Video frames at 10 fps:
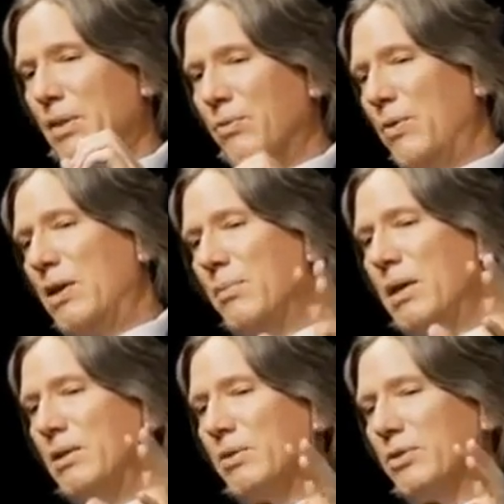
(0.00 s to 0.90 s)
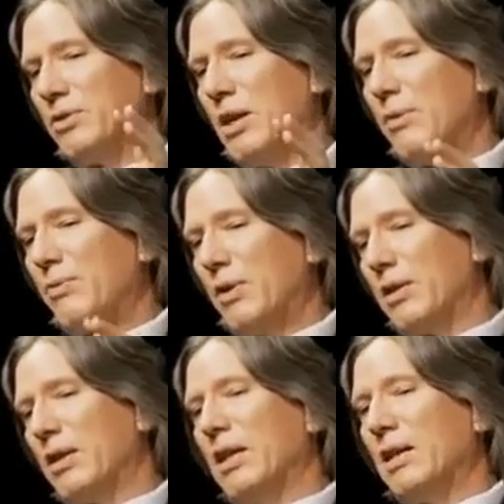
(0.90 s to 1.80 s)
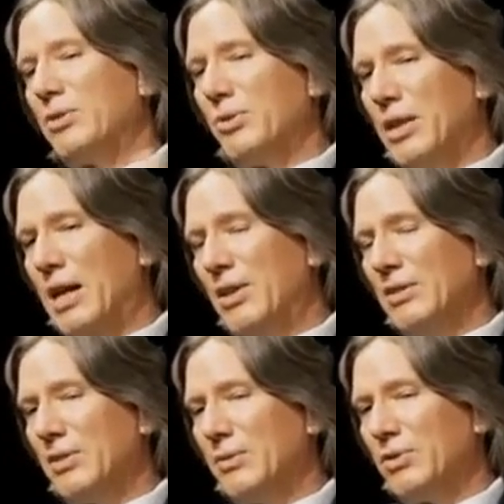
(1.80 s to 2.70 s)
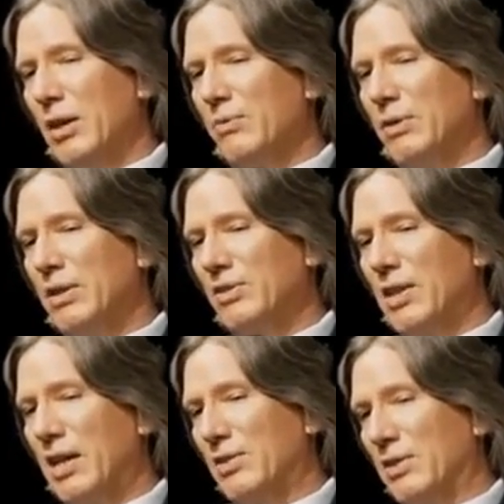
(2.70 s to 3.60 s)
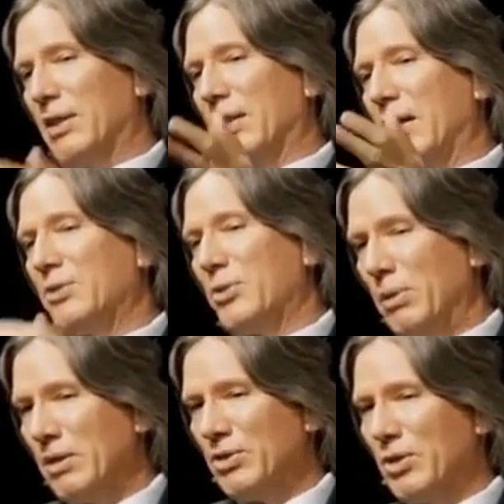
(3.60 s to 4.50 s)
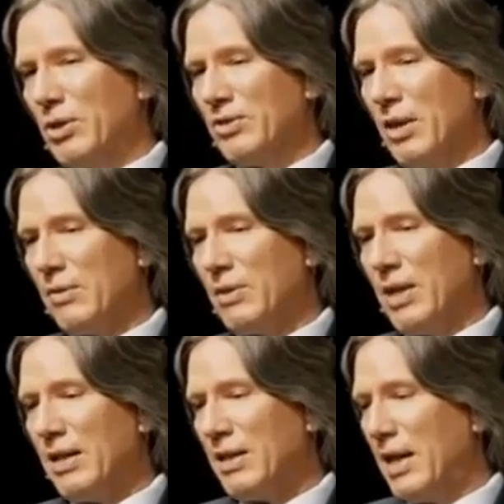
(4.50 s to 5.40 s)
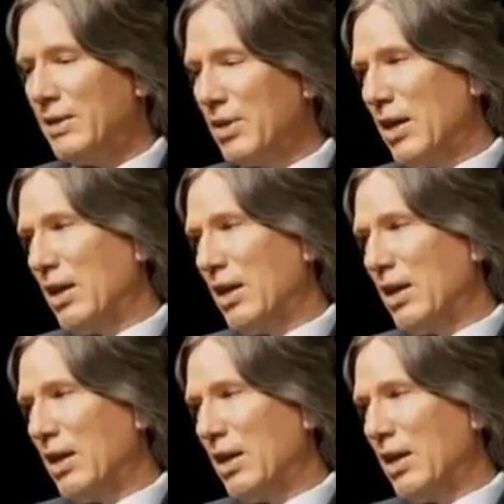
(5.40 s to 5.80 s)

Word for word: the fundamental stuff and a little extra digestive stuff in this case, a little extra blood sugar stuff in that case,